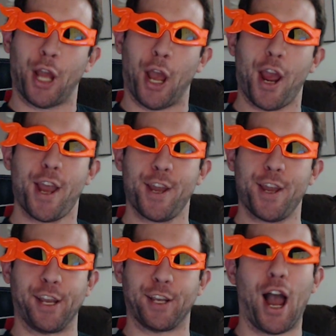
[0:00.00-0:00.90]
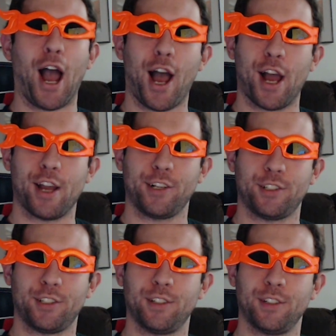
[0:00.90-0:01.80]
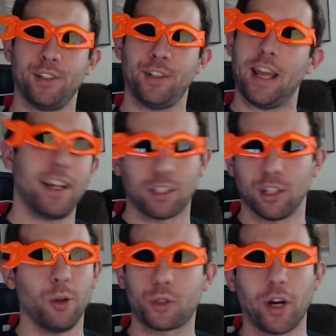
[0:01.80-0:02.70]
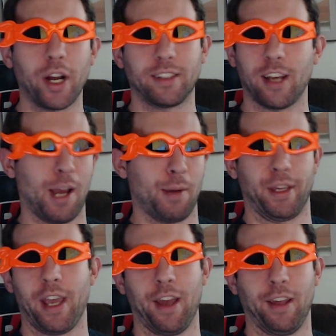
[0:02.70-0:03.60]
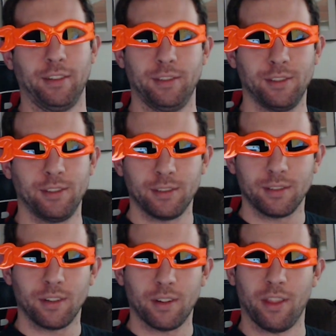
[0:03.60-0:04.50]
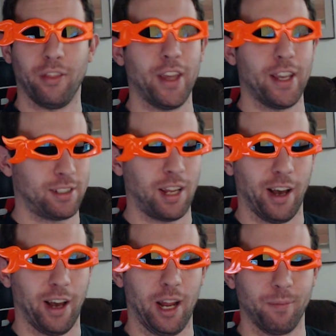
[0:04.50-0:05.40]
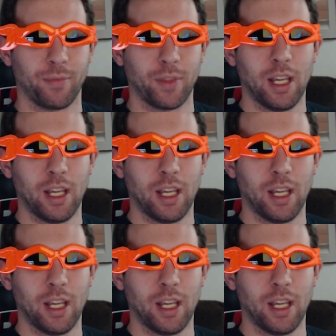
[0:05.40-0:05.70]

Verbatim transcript: Hey guys, it's Loot Crate time again. This time,